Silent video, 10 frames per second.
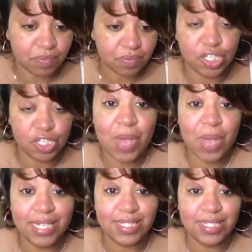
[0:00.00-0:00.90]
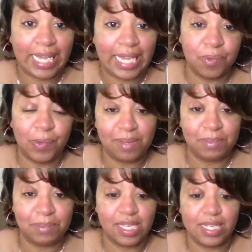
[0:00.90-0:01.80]
You had to gain weight
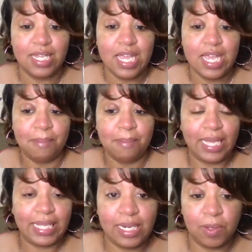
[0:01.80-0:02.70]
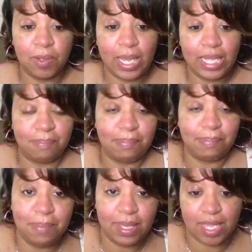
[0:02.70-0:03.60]
because by gaining weight, the baby
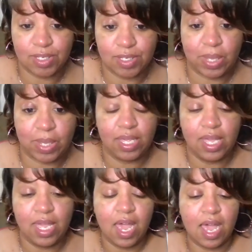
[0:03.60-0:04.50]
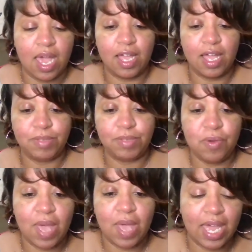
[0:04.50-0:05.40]
gains weight. Um, you
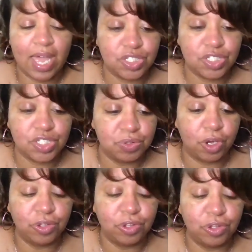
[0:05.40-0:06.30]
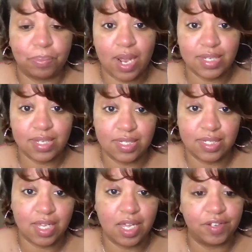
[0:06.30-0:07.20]
had to go through the process
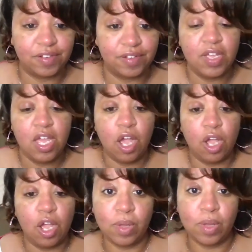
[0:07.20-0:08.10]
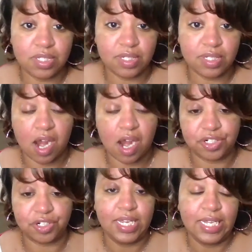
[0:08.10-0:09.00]
of going to the doctor,
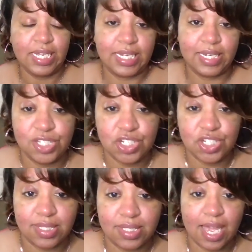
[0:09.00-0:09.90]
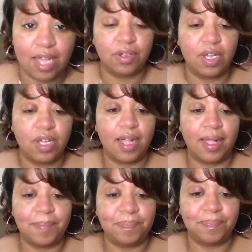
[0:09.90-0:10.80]
getting checked out,
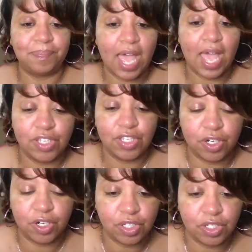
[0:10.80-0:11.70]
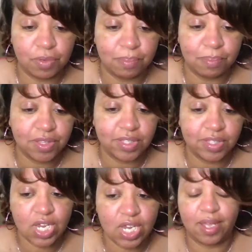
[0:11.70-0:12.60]
um, having your your monthly
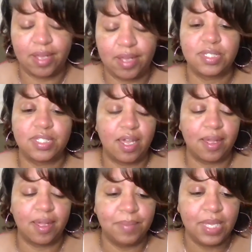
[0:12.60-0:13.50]
checkups. Um,